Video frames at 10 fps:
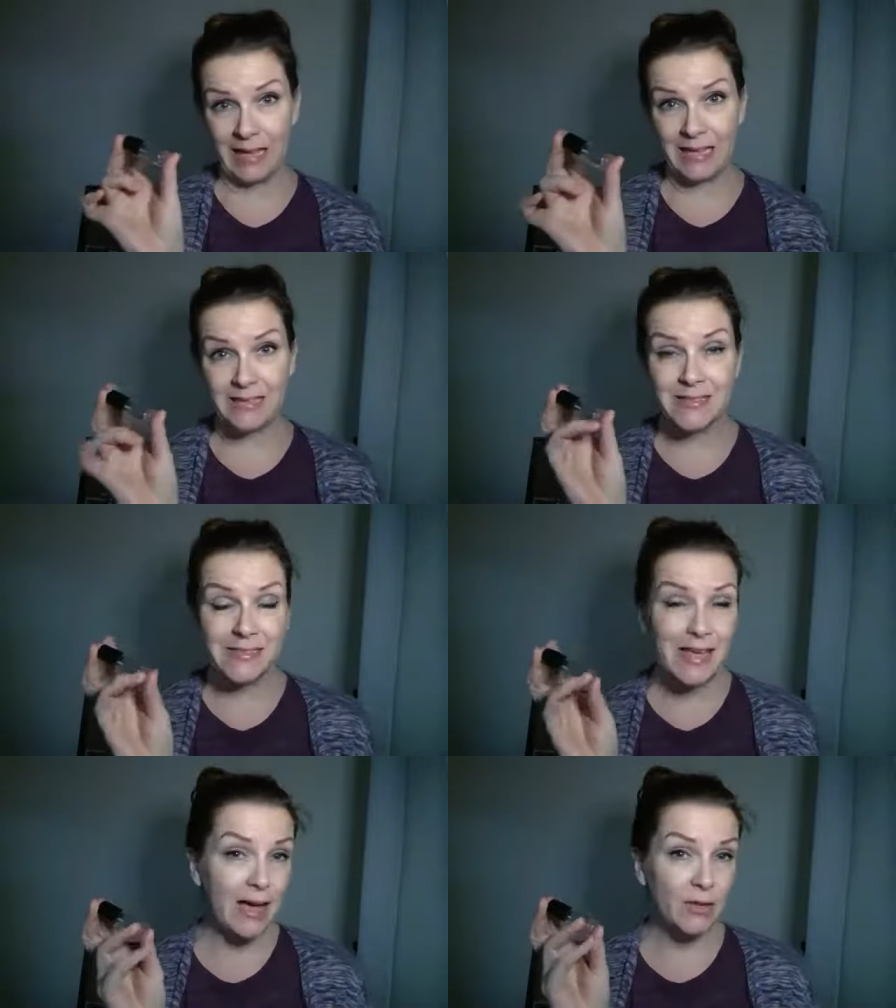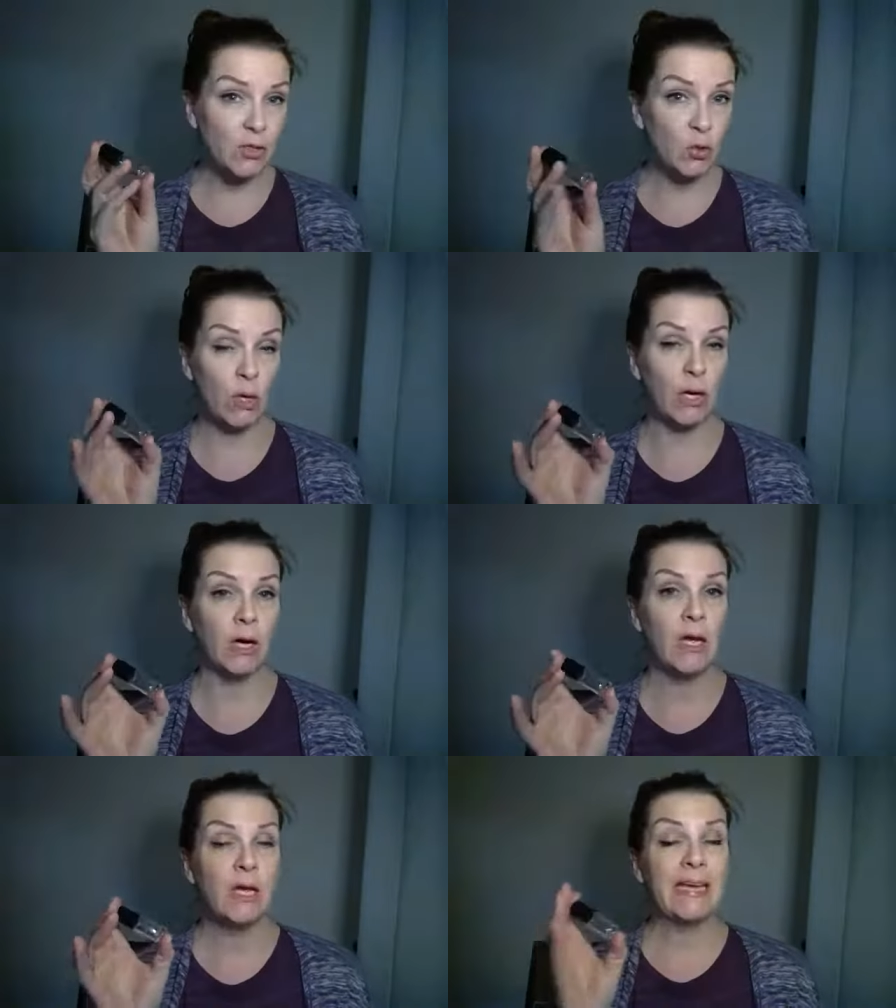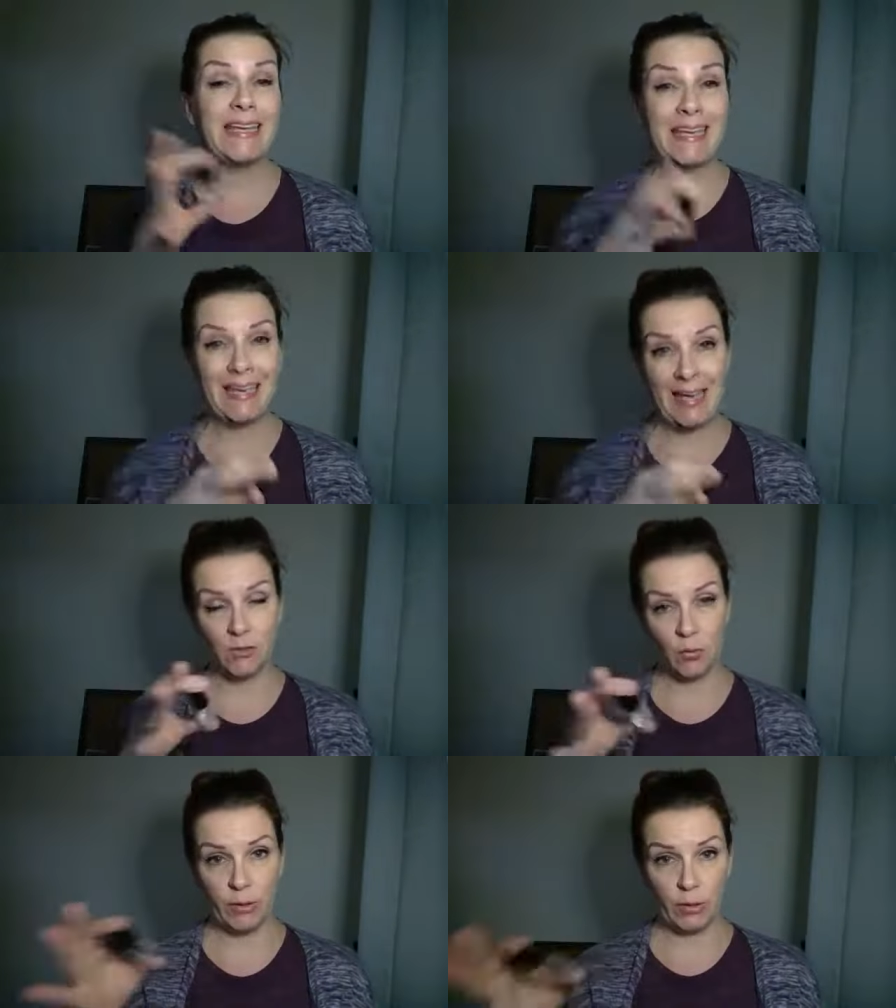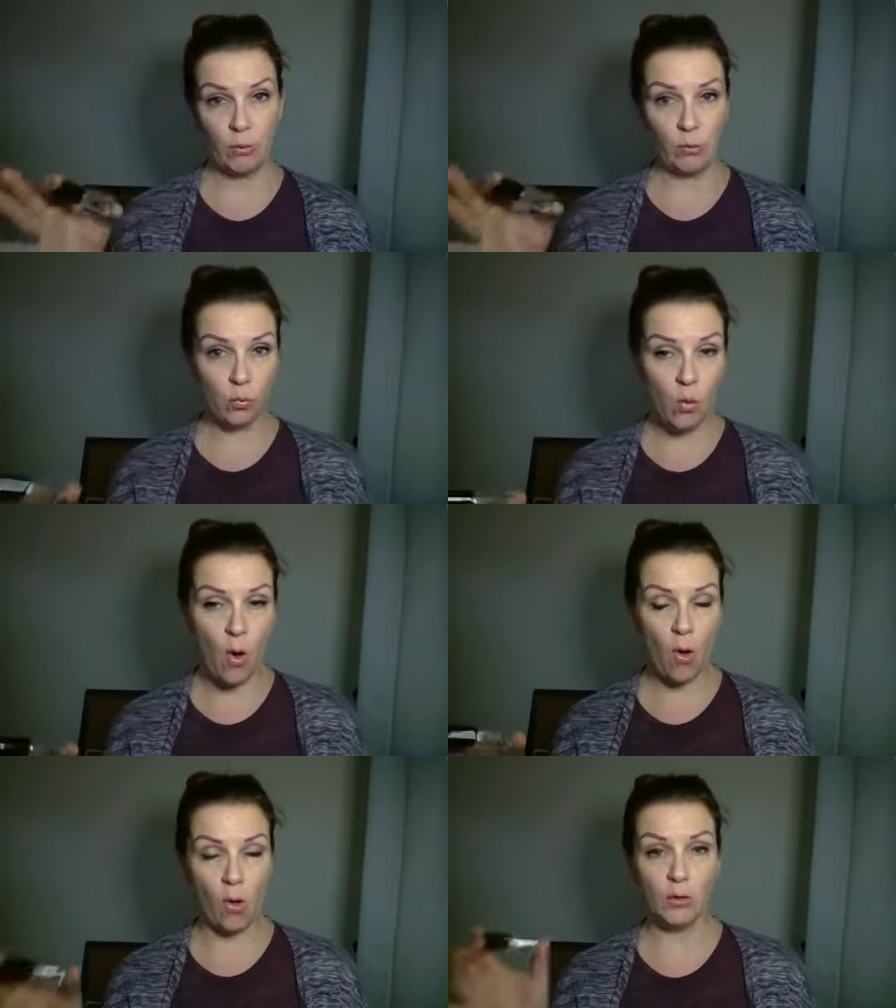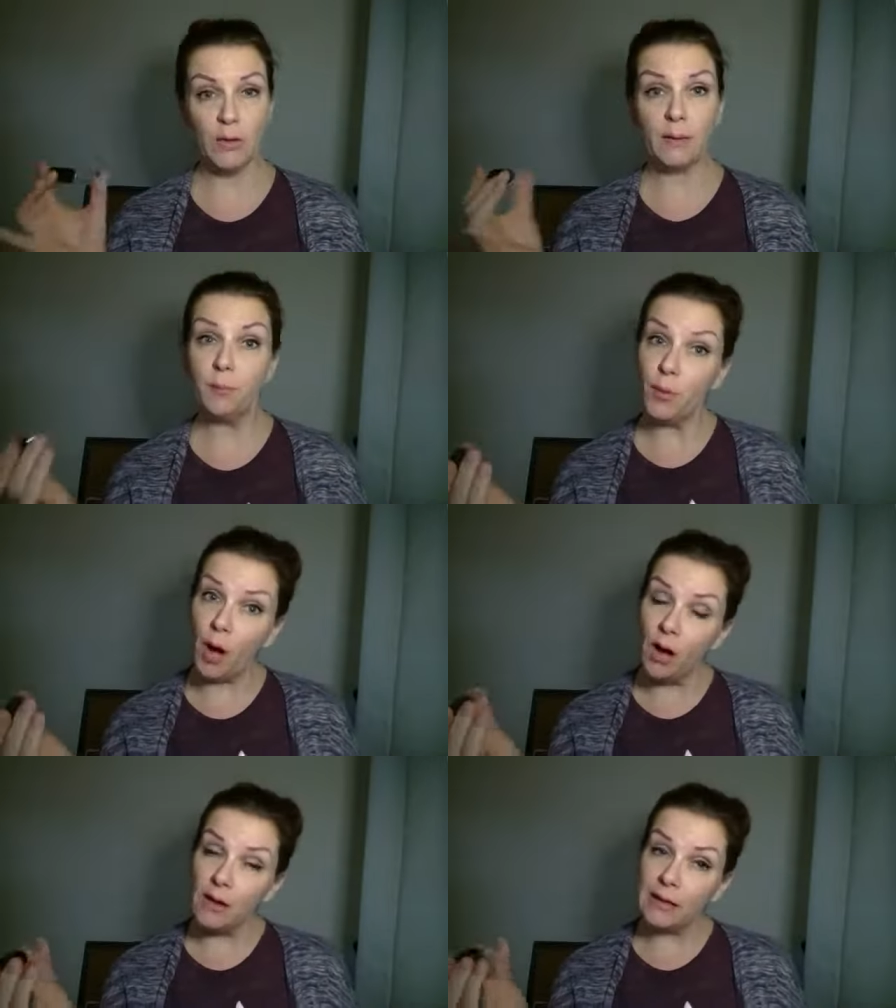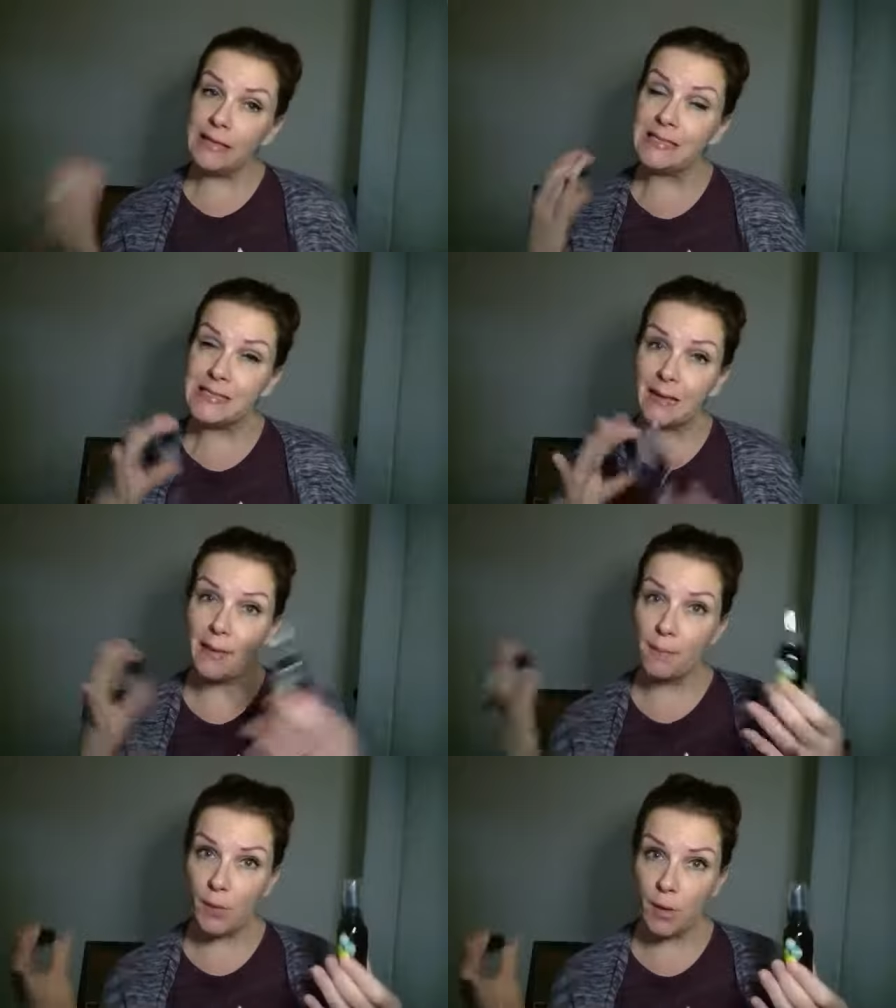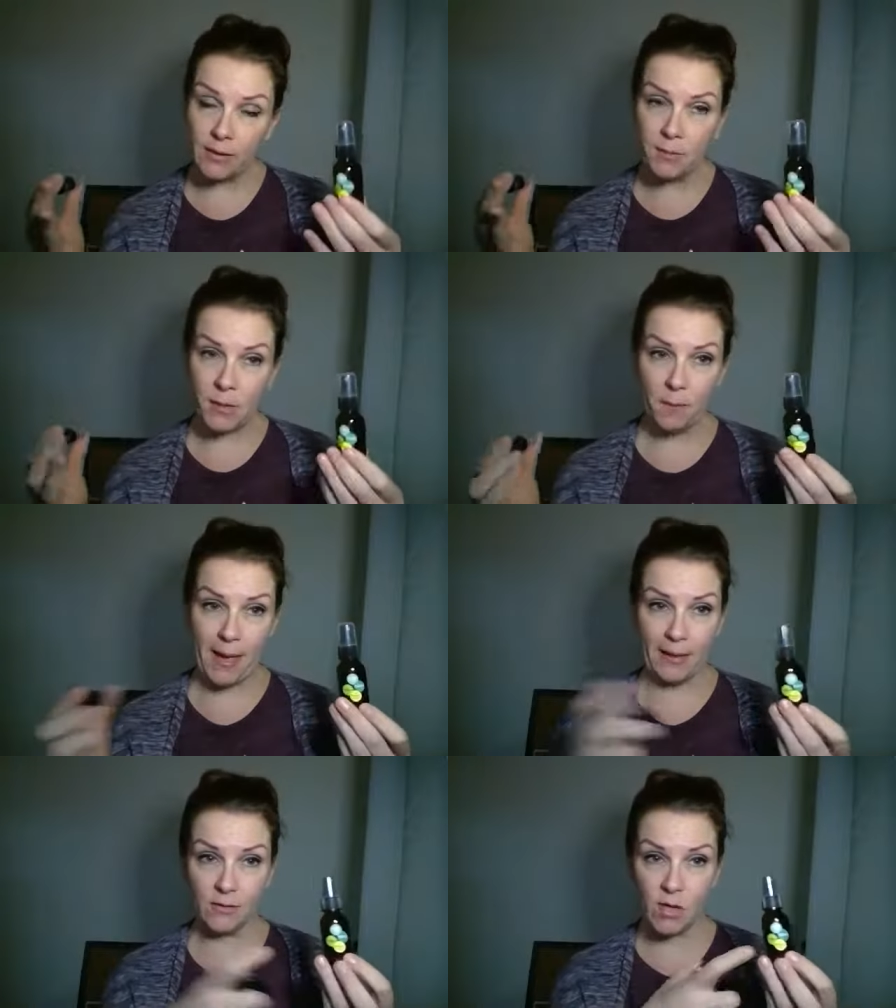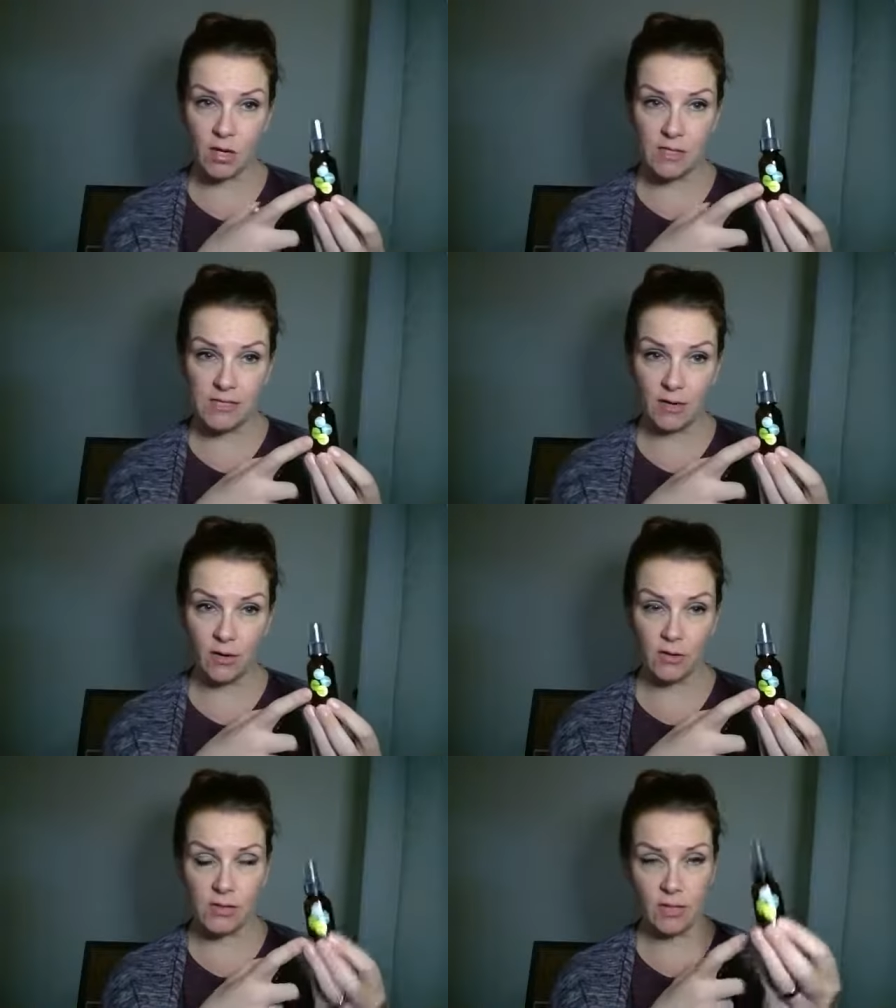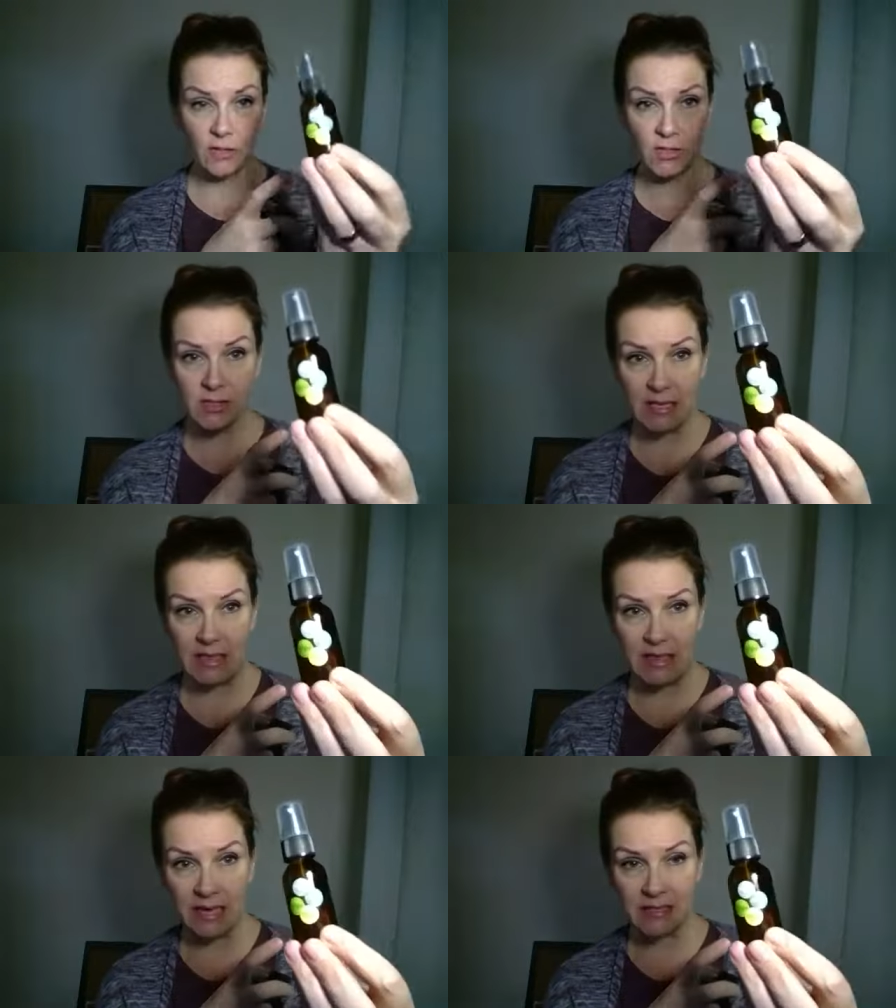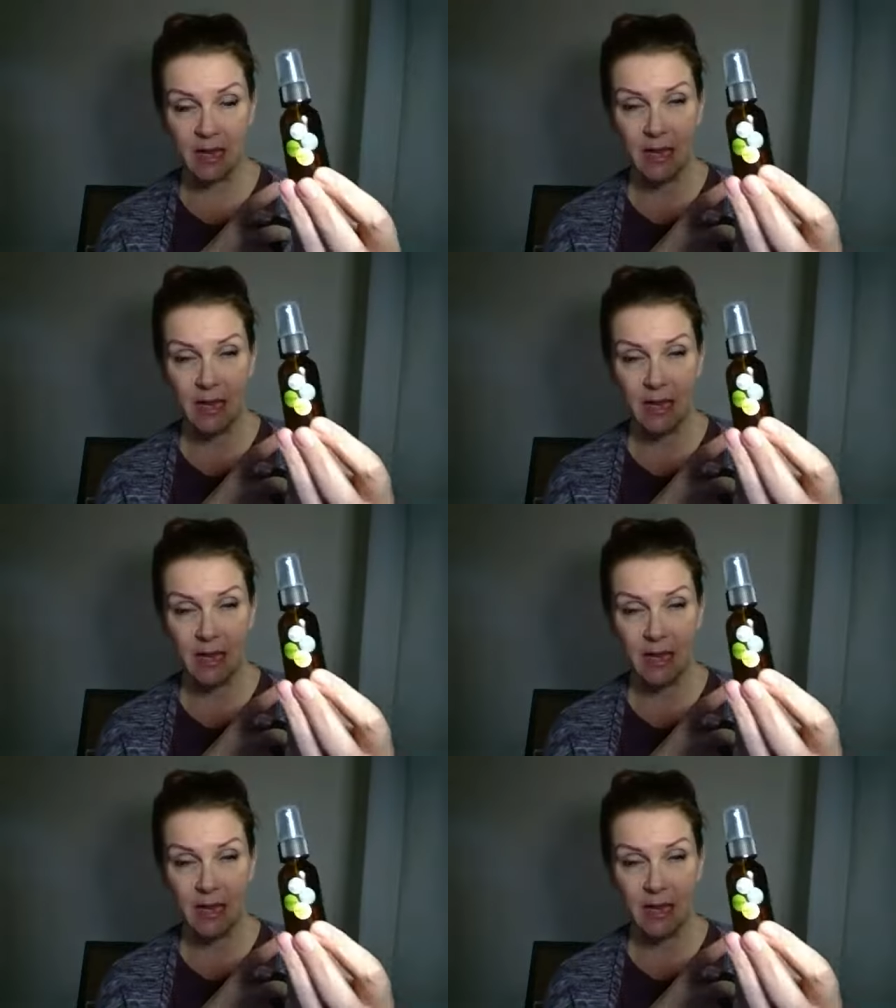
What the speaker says: Inside your kit, when you enrolled, you got a book, and inside that book in the middle page are stickers that look just like this.